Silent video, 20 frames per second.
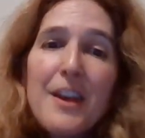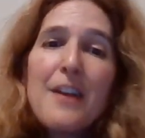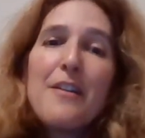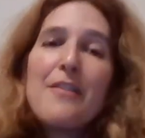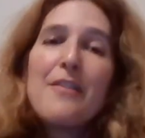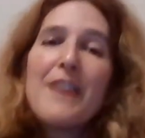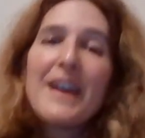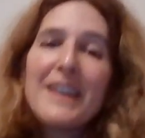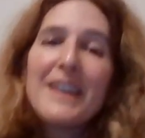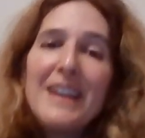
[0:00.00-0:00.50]

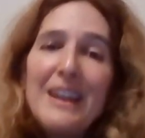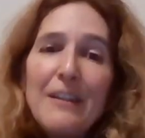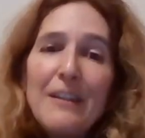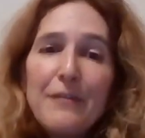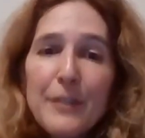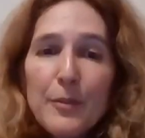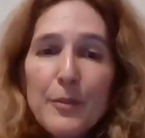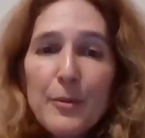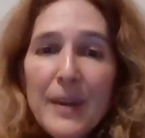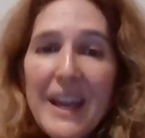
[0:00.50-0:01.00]
that if
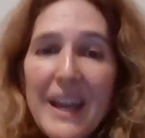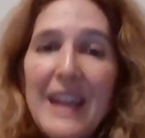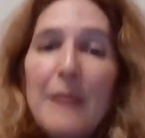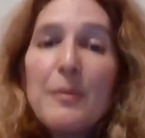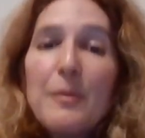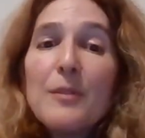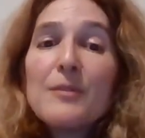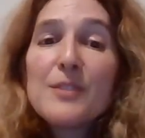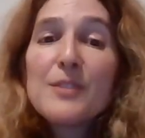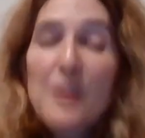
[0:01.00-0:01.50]
you were
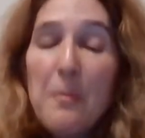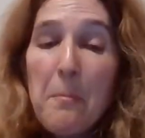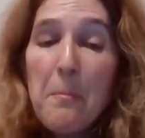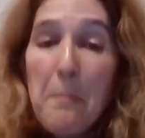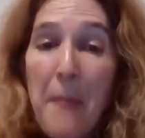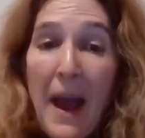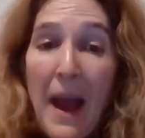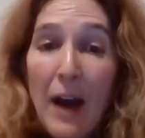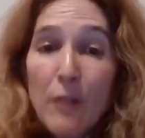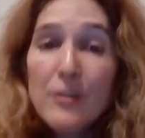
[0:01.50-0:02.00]
able to
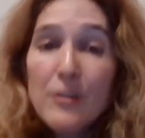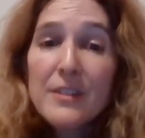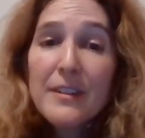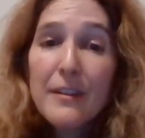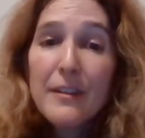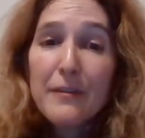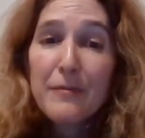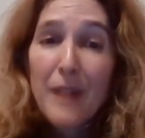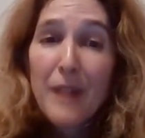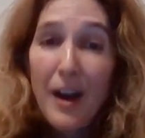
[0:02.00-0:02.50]
mount
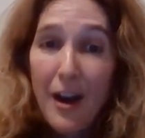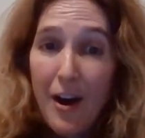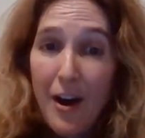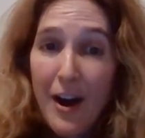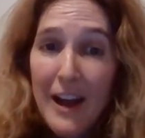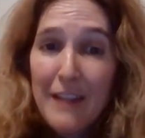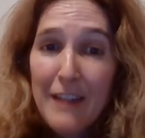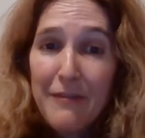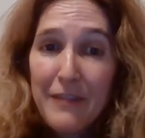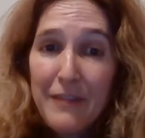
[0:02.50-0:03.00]
a
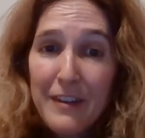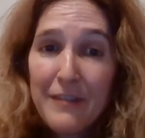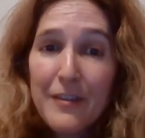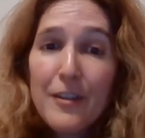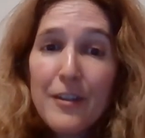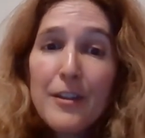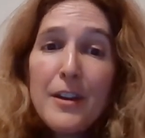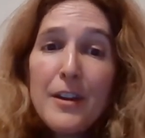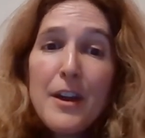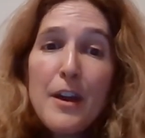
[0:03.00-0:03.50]
high
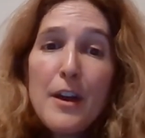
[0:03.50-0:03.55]
fever,